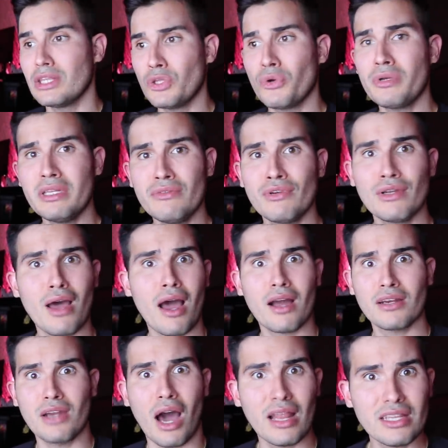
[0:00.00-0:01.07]
don't even
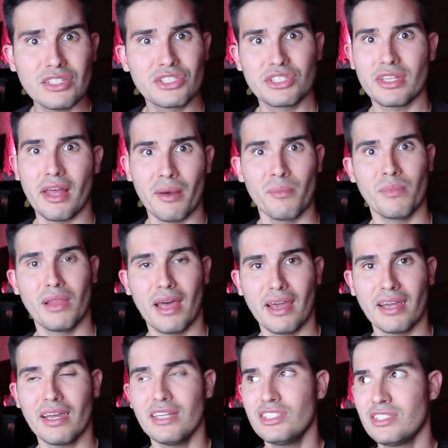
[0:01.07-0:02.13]
acknowledge them
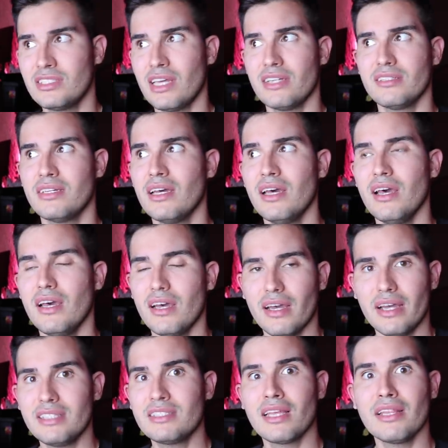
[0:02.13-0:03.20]
like it they
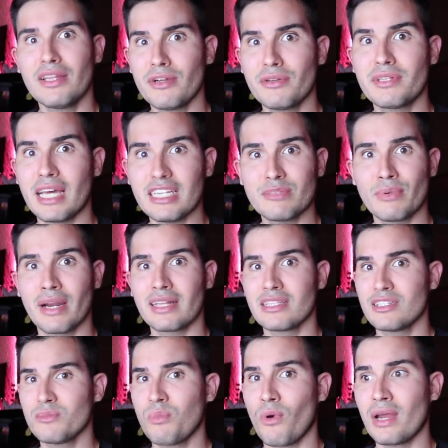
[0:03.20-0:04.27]
it's a little desperate at
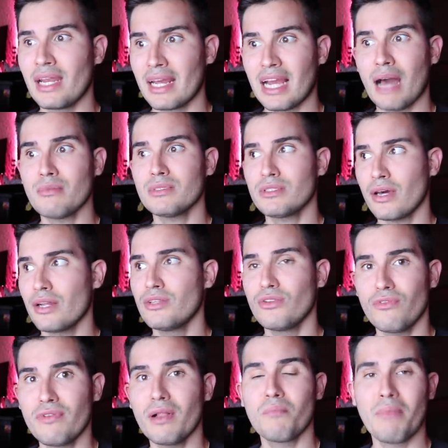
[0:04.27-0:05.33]
this point like i'm starting
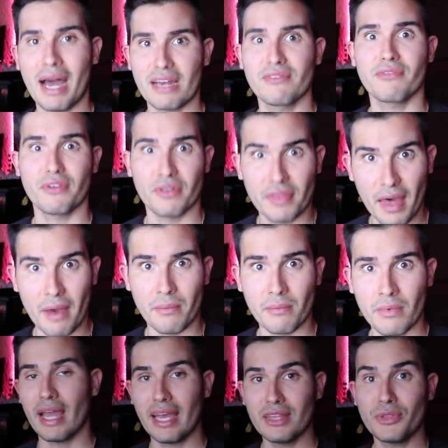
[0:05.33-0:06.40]
to feel bad for
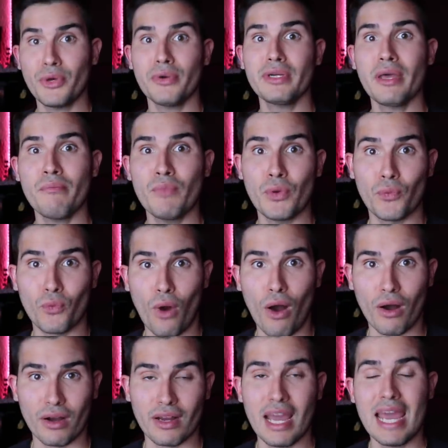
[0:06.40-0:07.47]
them and don't get me
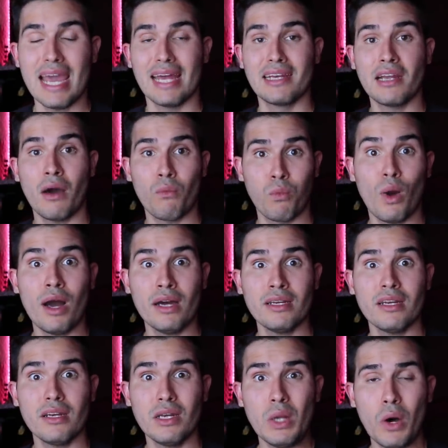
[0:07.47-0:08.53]
wrong
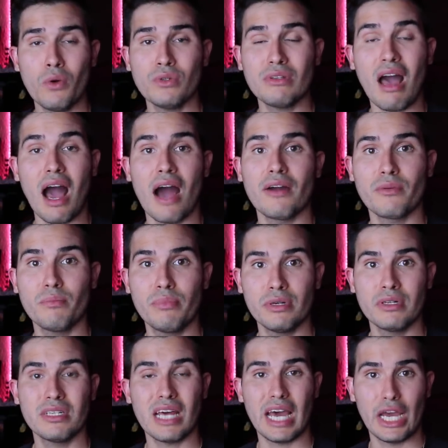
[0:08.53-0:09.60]
Nawat knows how to
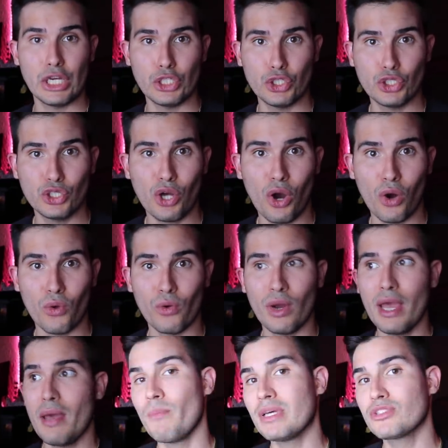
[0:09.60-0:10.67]
put a show
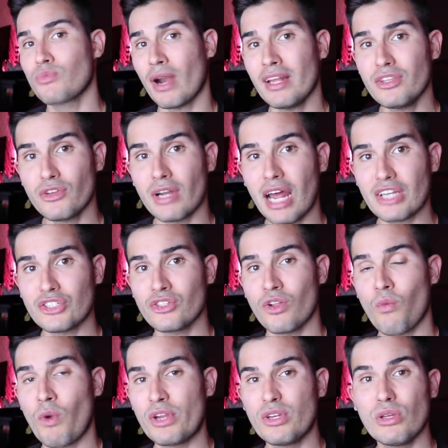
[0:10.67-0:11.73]
miss one
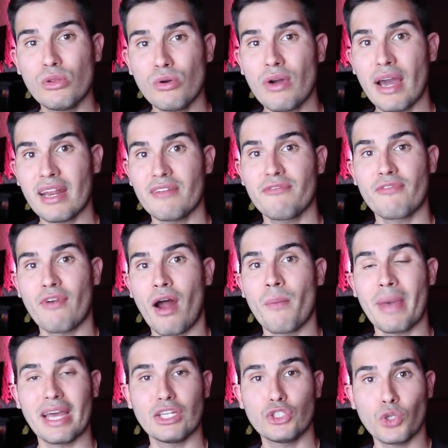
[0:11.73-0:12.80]
international when you look at it
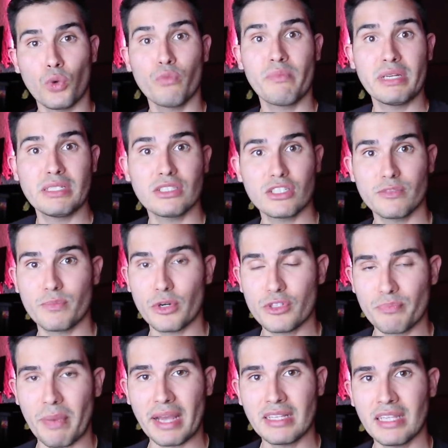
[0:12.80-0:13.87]
from a show business
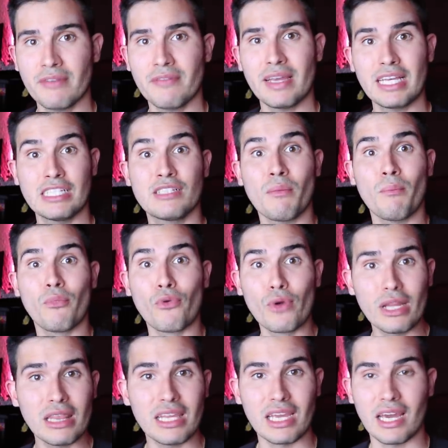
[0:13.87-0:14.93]
perspective is
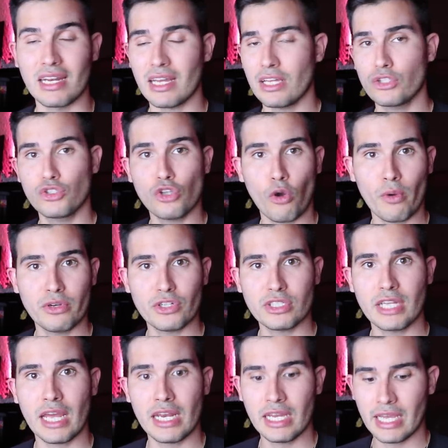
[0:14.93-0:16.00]
brilliant it's so
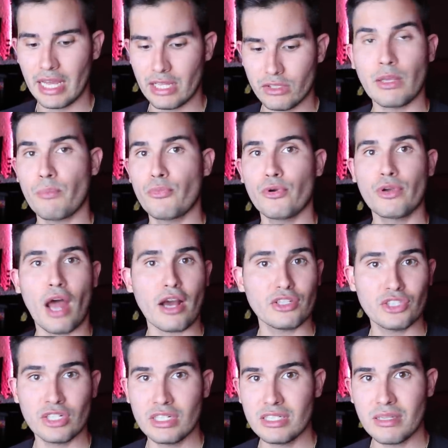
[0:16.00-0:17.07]
entertaining the
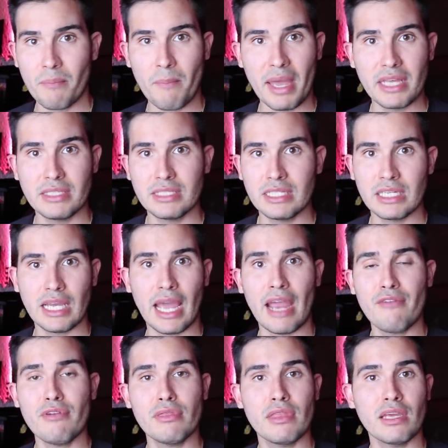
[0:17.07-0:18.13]
production is amazing
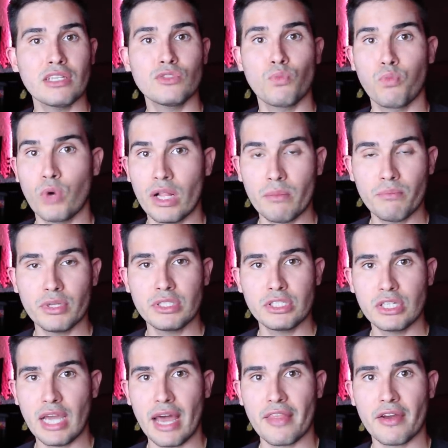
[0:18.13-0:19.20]
everything is well put
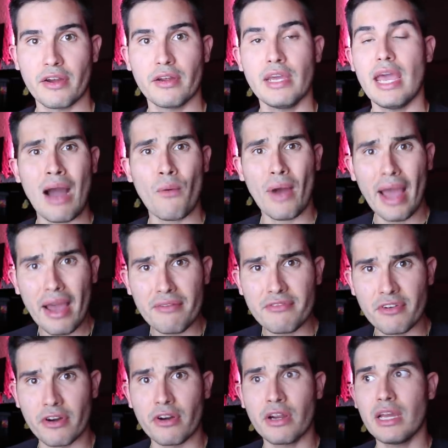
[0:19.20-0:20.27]
together
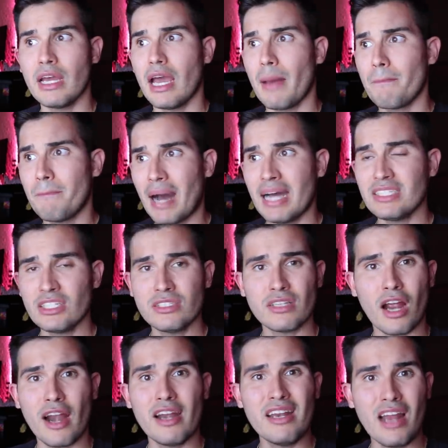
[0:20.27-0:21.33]
however pageants
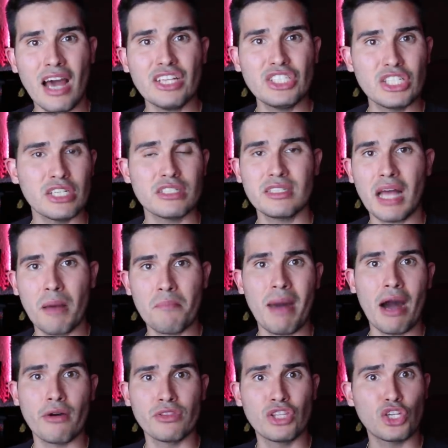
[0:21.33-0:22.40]
are not just
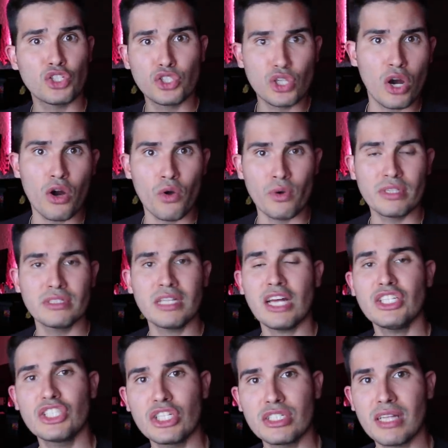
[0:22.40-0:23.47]
about the show it's
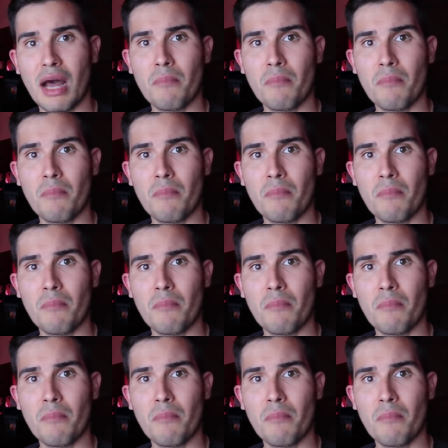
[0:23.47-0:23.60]
not just